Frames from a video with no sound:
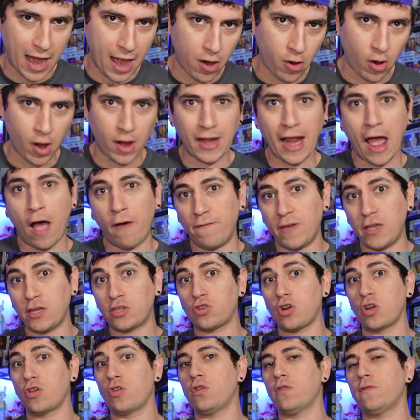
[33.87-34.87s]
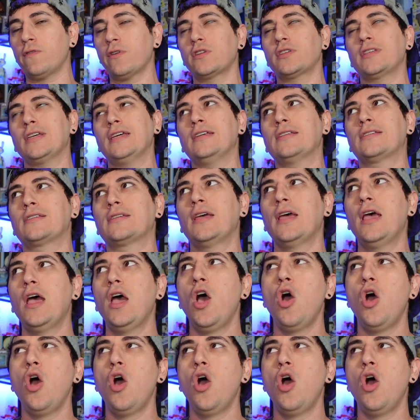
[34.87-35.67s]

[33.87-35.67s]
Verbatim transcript: era. Now, V-Star Universe is,